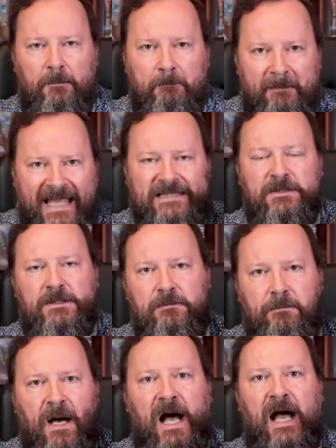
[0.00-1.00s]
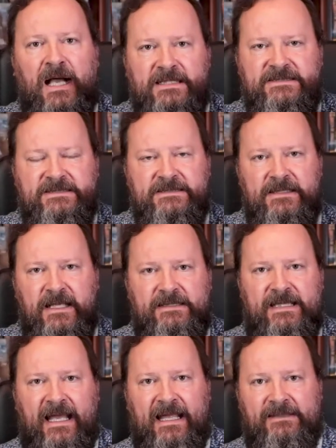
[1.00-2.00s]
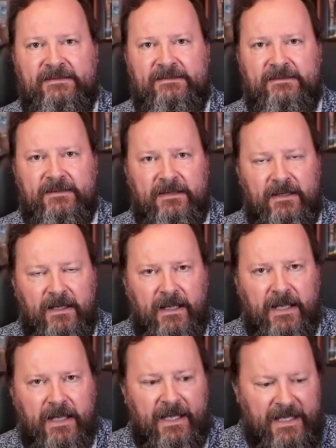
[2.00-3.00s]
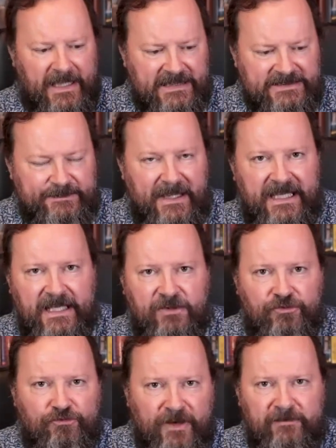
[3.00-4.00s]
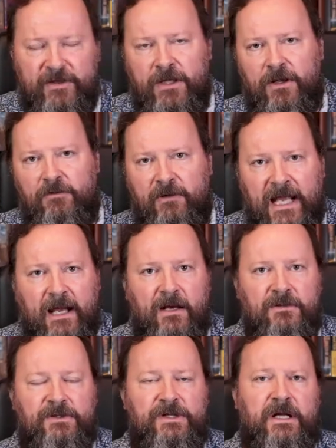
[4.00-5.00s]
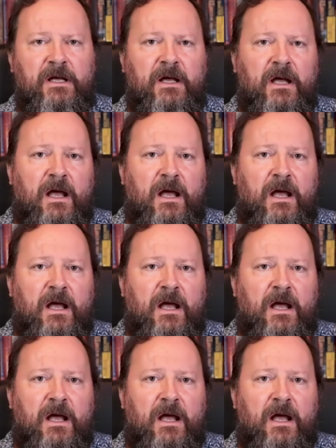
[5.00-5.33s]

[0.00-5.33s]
metal box that is being driven around,